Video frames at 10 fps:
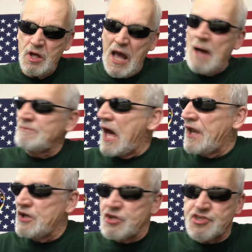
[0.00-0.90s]
I'm not
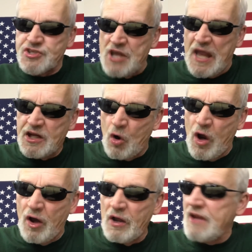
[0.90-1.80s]
into snake
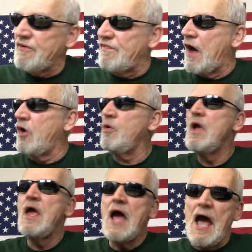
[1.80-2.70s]
oil, even though
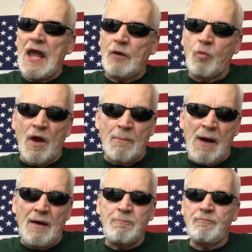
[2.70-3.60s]
I had one of
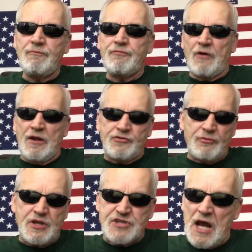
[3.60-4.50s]
my friends
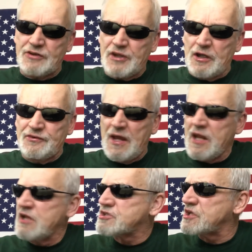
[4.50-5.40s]
reach out the other day
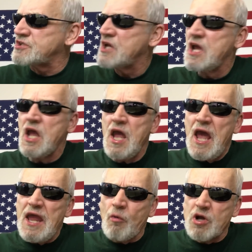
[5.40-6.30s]
and he says,
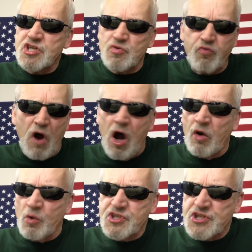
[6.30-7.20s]
hey, what's
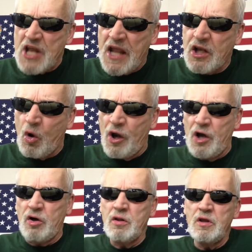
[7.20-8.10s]
wrong with snake
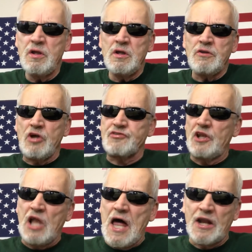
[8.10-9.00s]
oil? There's a
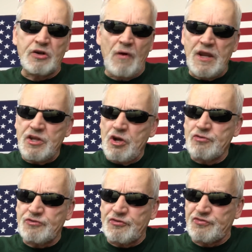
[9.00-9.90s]
lot of great
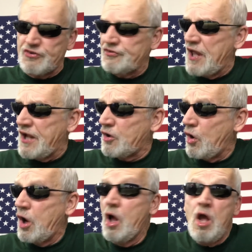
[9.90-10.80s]
uses for snake
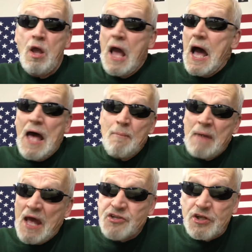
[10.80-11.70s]
oil. I
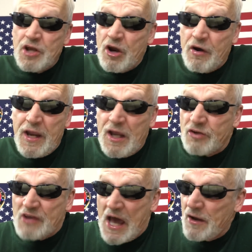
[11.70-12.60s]
imagine there is.
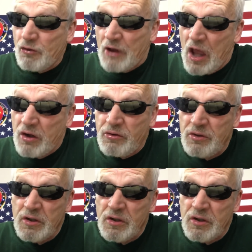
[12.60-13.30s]
I don't know.